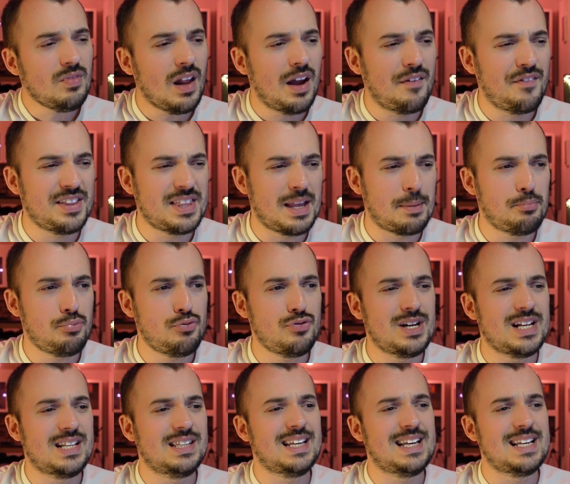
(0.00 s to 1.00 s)
I think they're
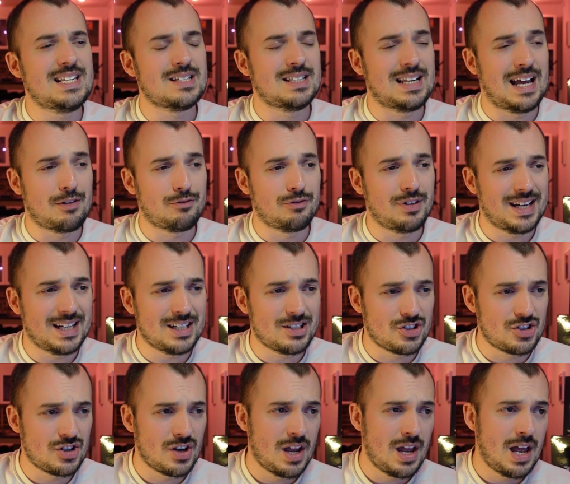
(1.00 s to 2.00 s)
pretty decent at
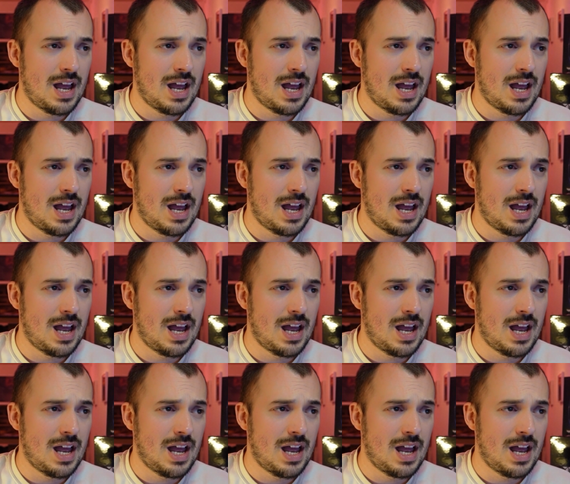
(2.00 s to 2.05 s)
range,